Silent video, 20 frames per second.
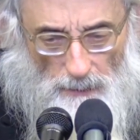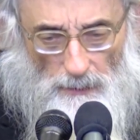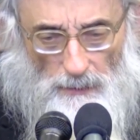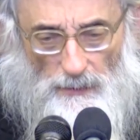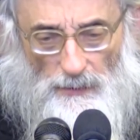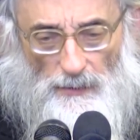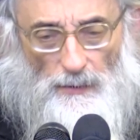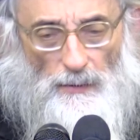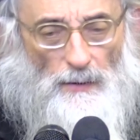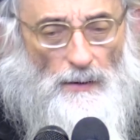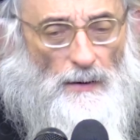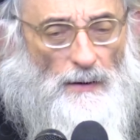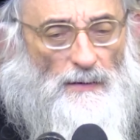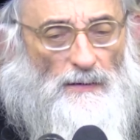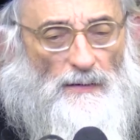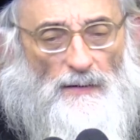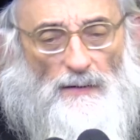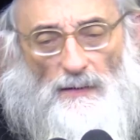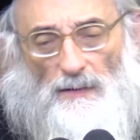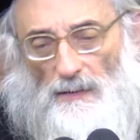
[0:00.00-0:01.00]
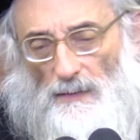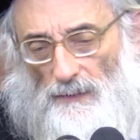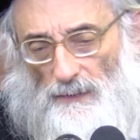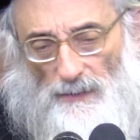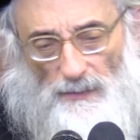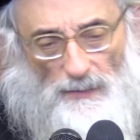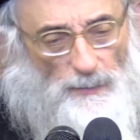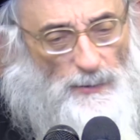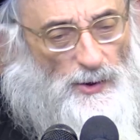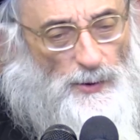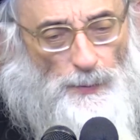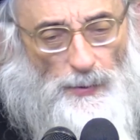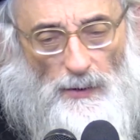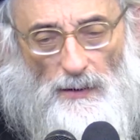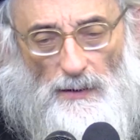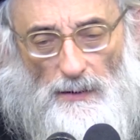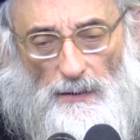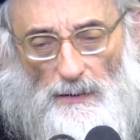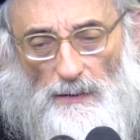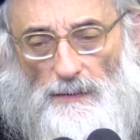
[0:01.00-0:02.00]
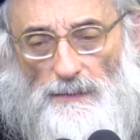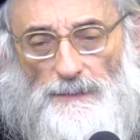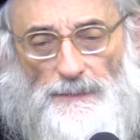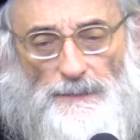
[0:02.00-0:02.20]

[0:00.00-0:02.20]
It's a loss for the Mishpacha.